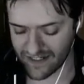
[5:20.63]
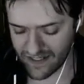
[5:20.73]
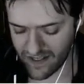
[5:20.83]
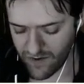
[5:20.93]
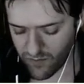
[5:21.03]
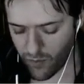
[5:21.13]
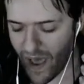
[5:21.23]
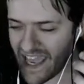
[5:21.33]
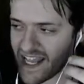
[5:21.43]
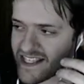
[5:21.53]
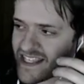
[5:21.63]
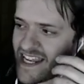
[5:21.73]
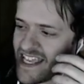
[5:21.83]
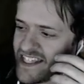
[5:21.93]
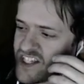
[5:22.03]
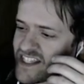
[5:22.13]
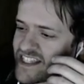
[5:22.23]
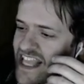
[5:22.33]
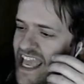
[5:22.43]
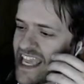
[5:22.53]
Why doesn't he
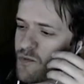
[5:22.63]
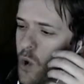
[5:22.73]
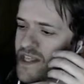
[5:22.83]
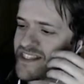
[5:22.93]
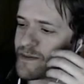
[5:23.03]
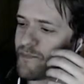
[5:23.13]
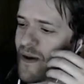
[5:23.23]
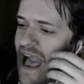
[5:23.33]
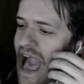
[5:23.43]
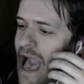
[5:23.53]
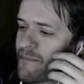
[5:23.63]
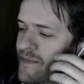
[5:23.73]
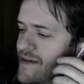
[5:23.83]
just say he wants a pop?